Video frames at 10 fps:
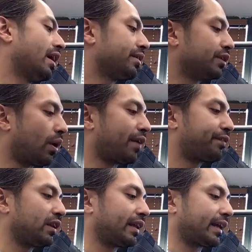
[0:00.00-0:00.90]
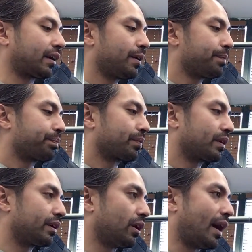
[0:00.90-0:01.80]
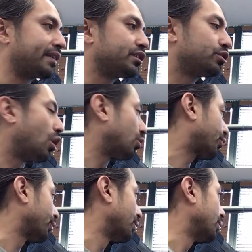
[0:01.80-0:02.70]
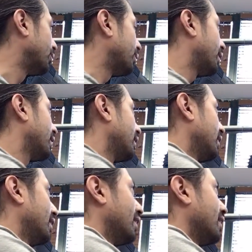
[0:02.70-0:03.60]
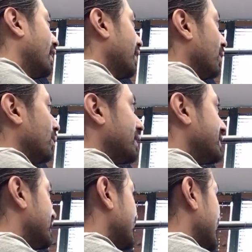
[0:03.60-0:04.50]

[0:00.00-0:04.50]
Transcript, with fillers: You know, I feel like, you know, as you go through, I don't know, is it